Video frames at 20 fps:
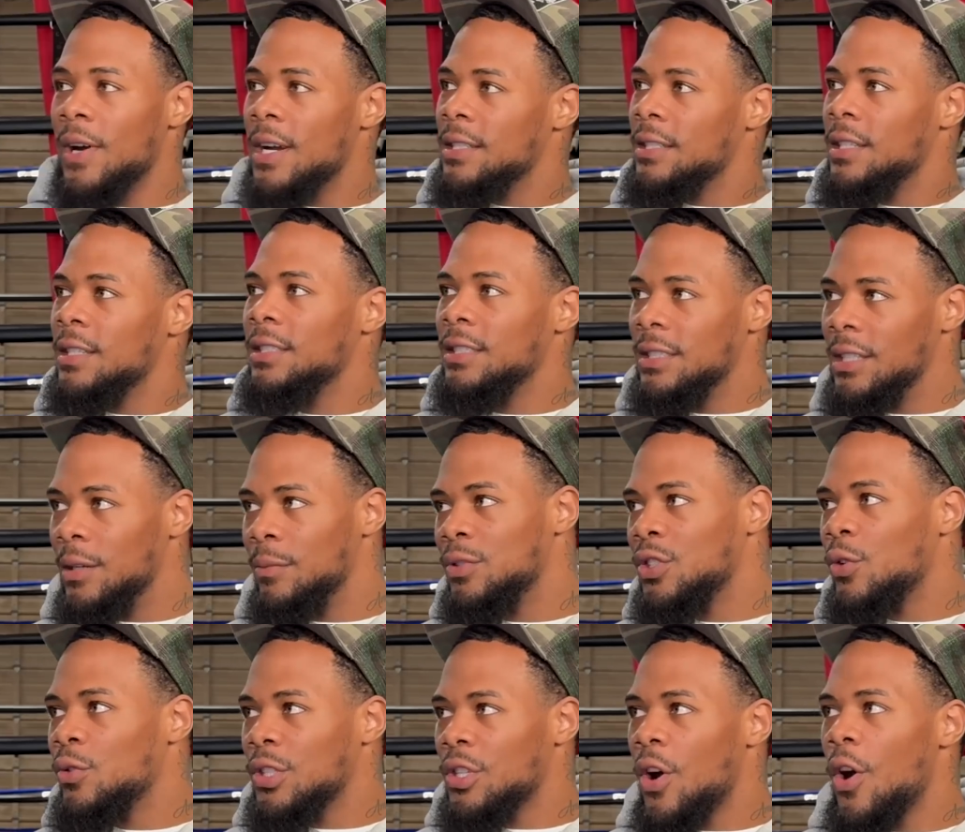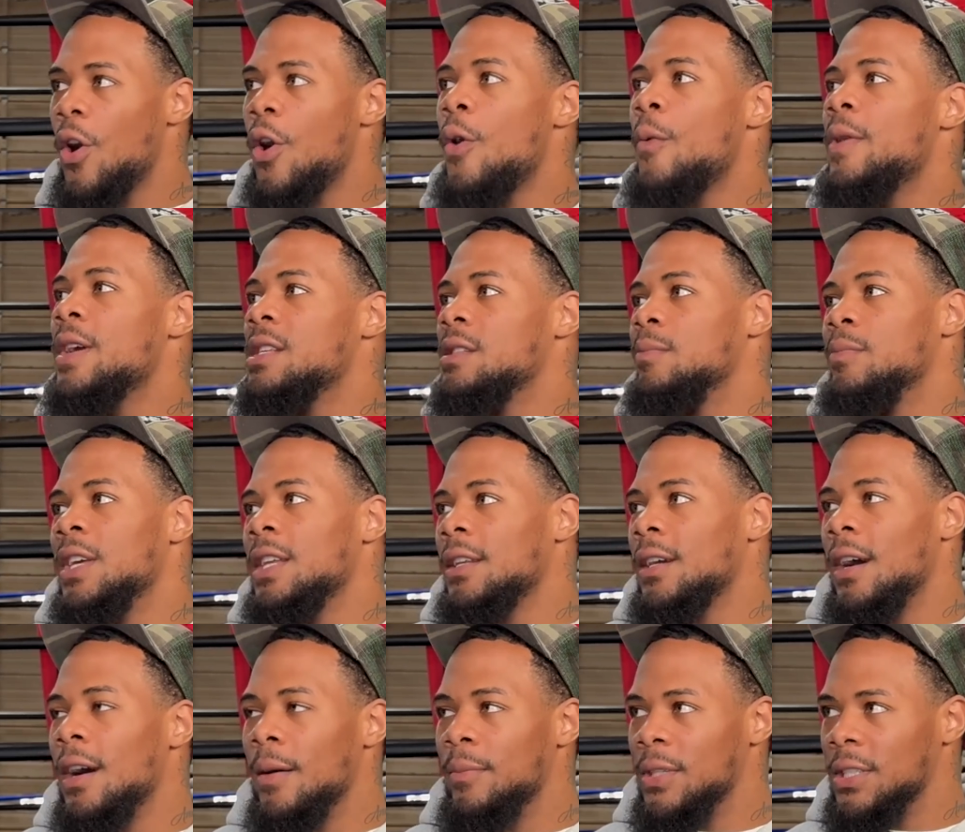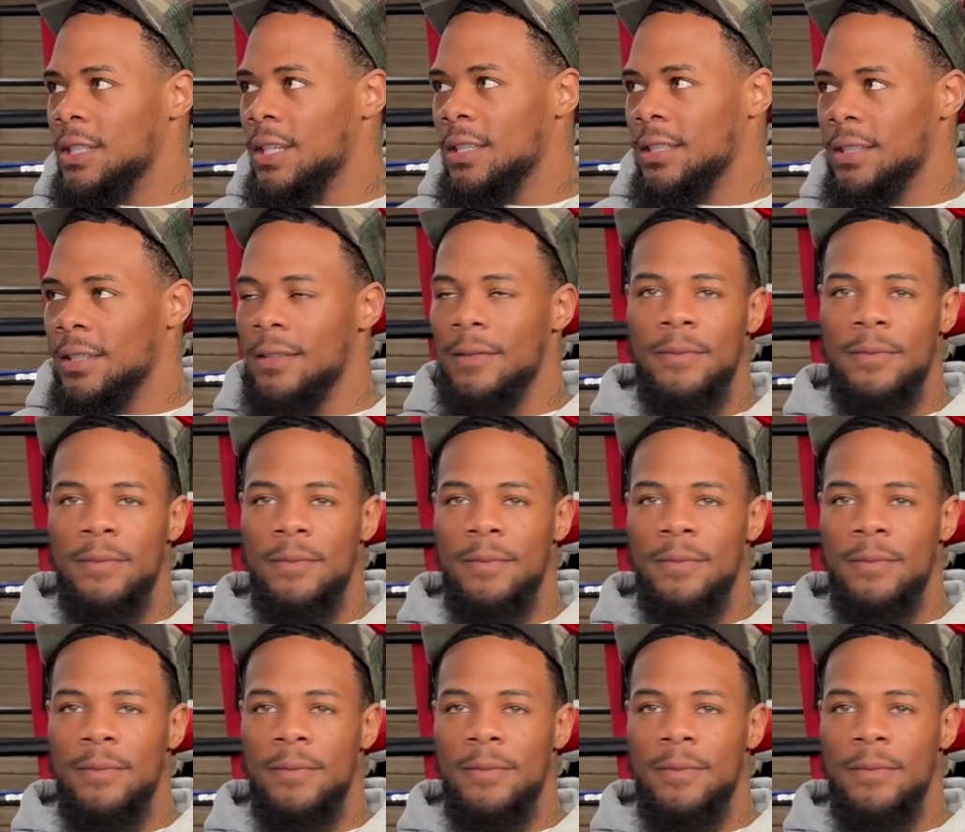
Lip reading: his gym. So it's always been competition.